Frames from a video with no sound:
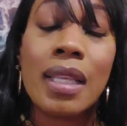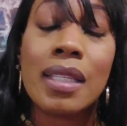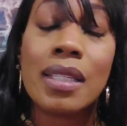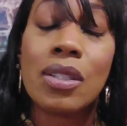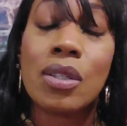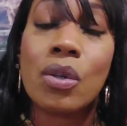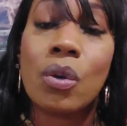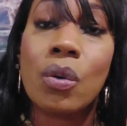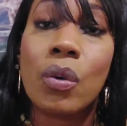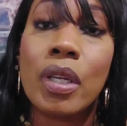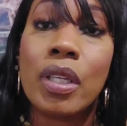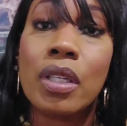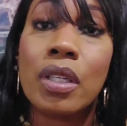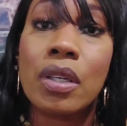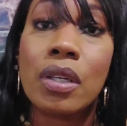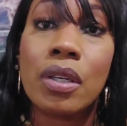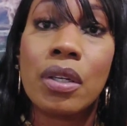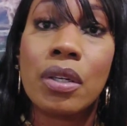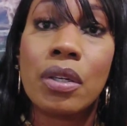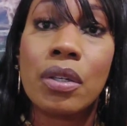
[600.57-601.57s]
that's going
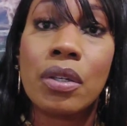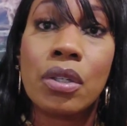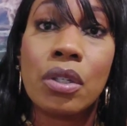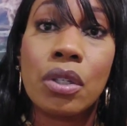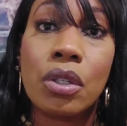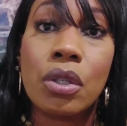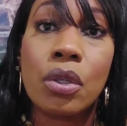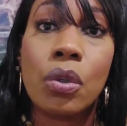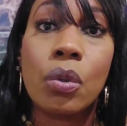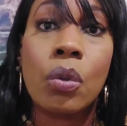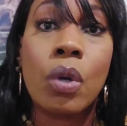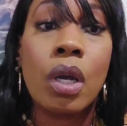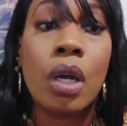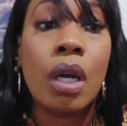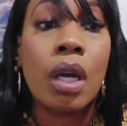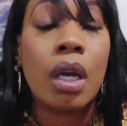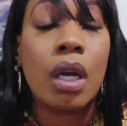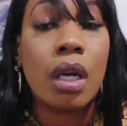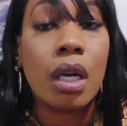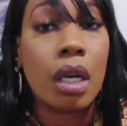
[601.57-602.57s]
to earn you
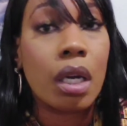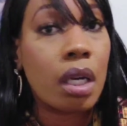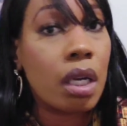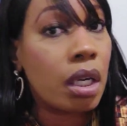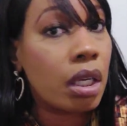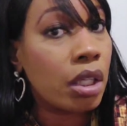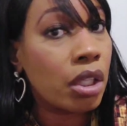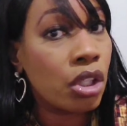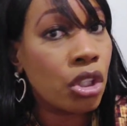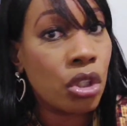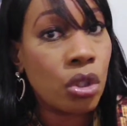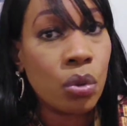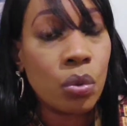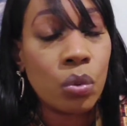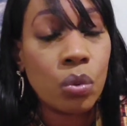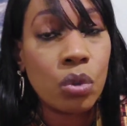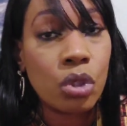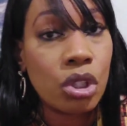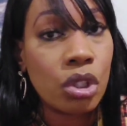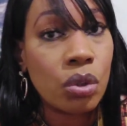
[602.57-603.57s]
a
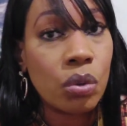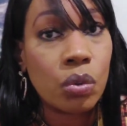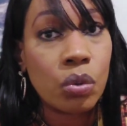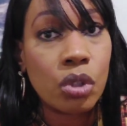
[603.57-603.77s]
huge